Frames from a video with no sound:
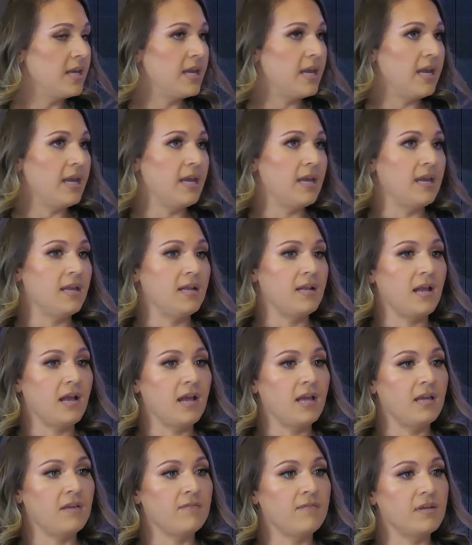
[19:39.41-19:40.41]
And
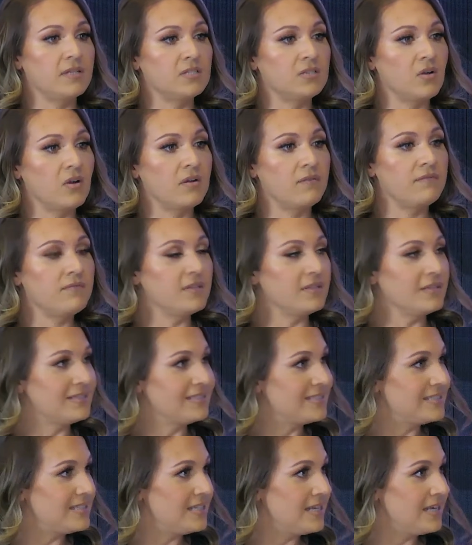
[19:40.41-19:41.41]
if I started feeling
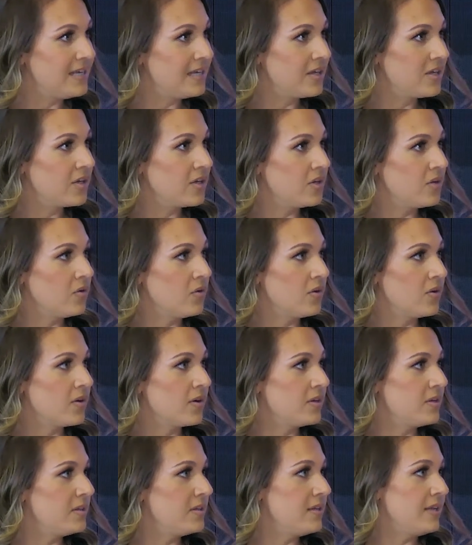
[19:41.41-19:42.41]
sick
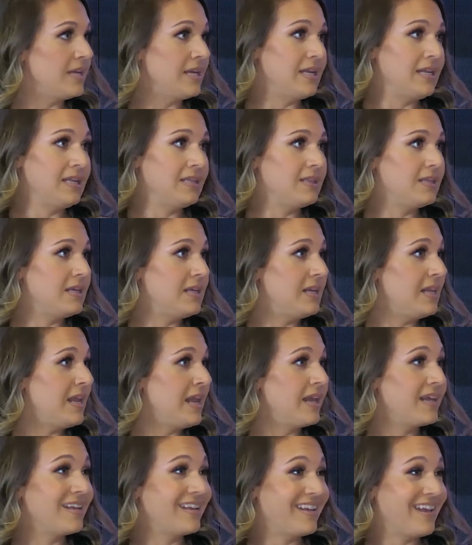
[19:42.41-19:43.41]
or anything, and
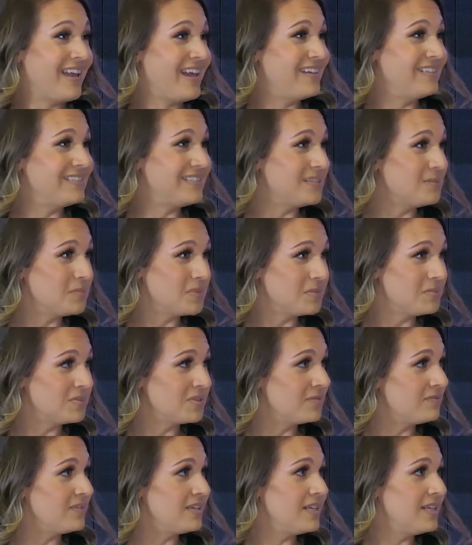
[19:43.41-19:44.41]
it had
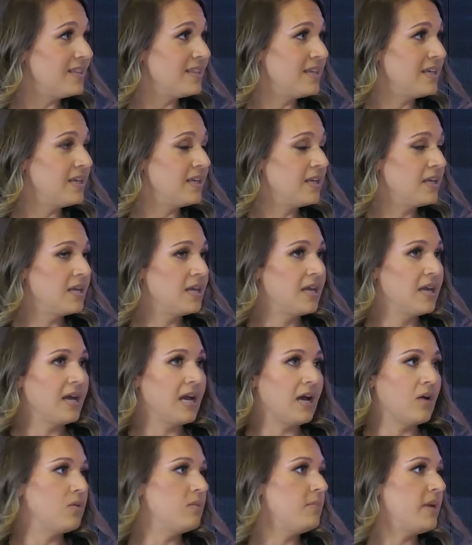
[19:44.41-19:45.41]
symptoms of anything,
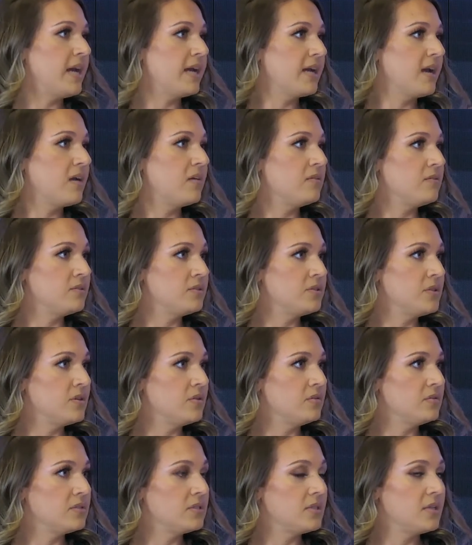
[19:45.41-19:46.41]
I would back out of the
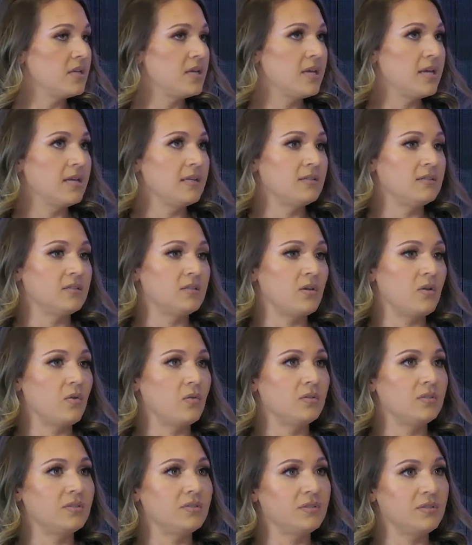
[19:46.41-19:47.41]
shows. And
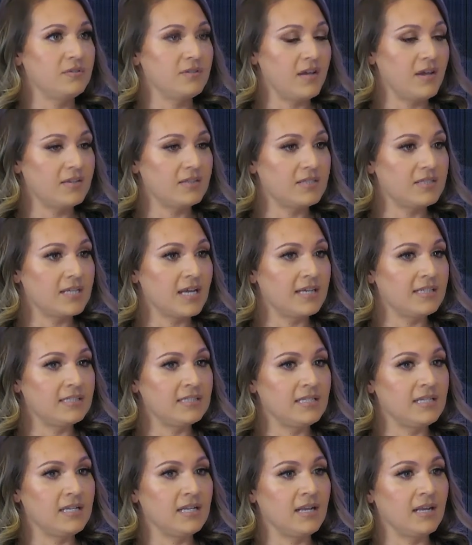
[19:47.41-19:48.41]
so
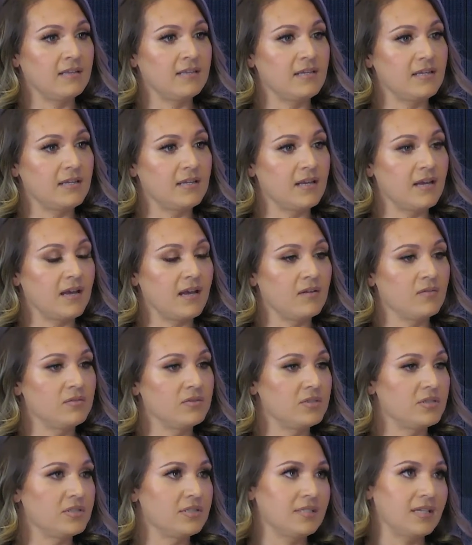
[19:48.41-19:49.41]
2019, I think I
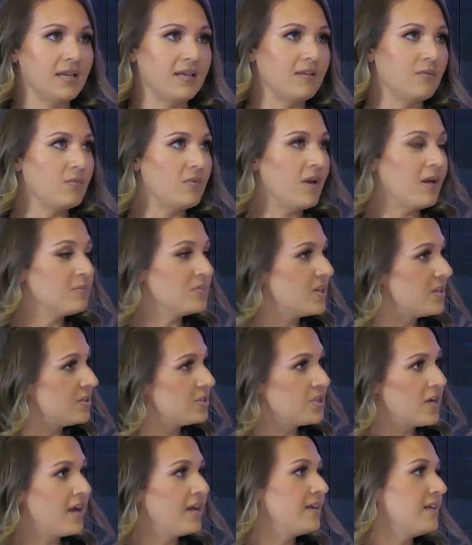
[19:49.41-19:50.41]
was just like, well, I'm going to
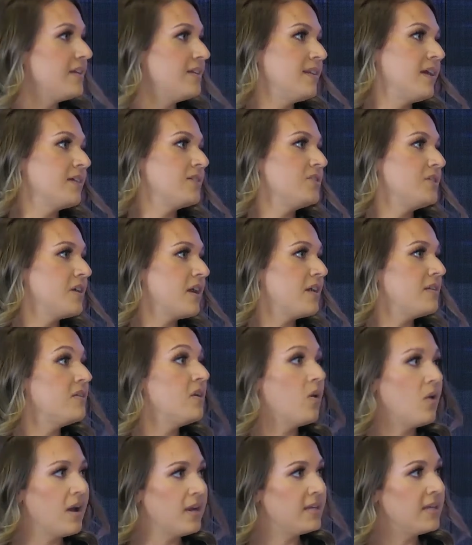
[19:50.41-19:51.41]
try again next year. I
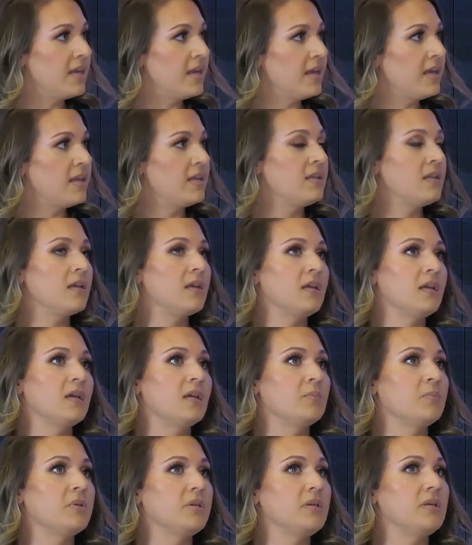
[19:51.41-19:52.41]
know I can,
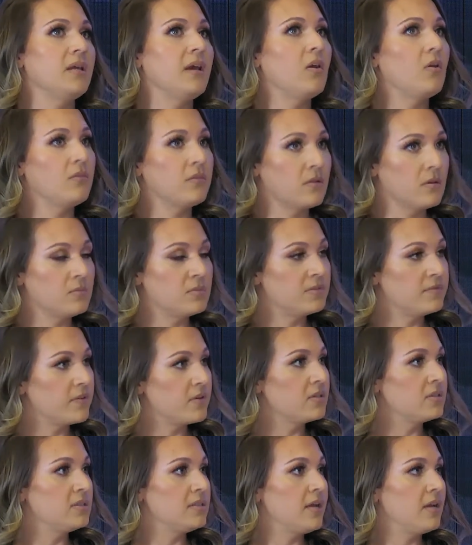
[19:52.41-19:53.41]
but health comes
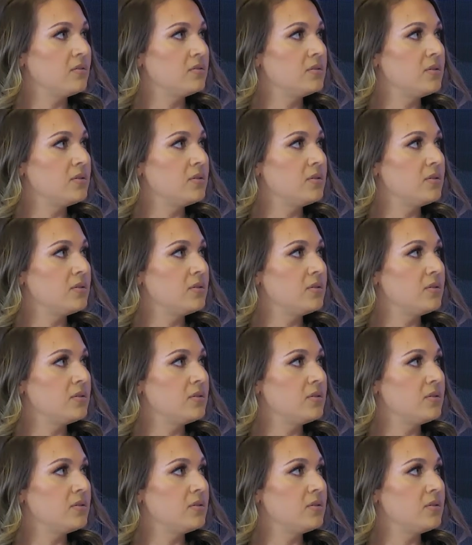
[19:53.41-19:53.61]
first now.